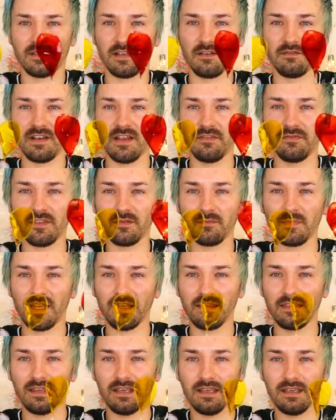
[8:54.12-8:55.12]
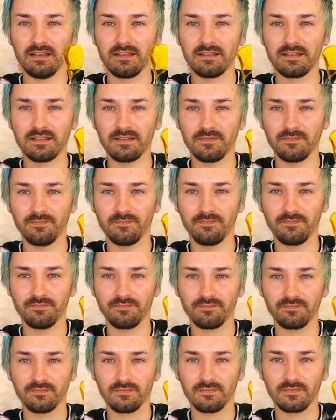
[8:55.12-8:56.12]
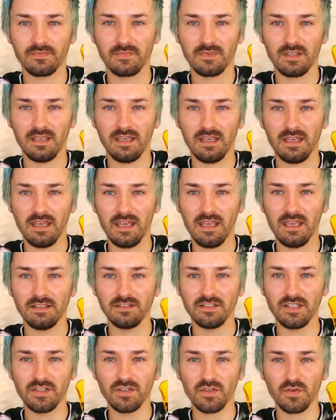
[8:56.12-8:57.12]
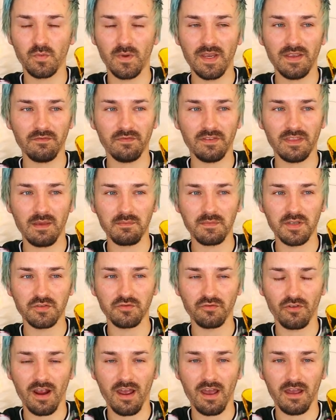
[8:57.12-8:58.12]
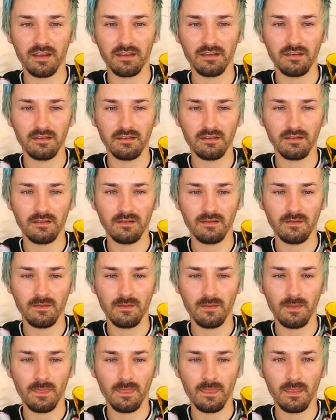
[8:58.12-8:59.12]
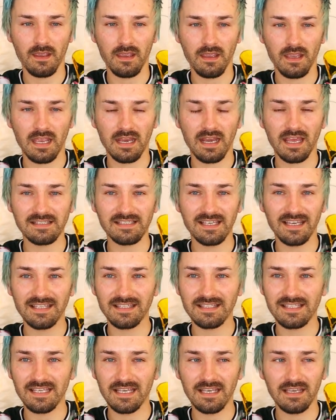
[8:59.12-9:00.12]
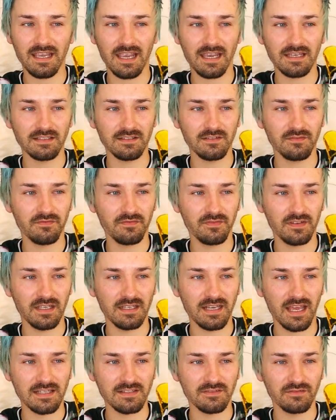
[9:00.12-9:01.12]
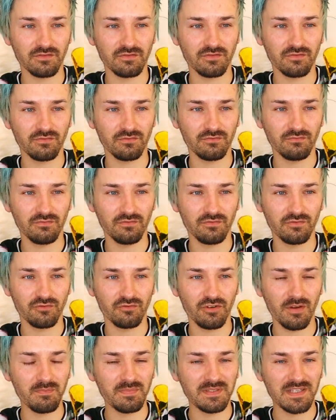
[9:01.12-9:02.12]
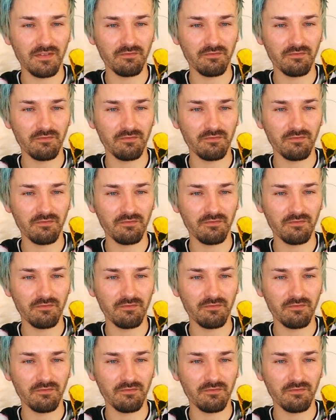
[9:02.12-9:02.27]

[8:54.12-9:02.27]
So I've left them like this, and you just wait for them to dry. And as you can see, kind of, it hasn't dripped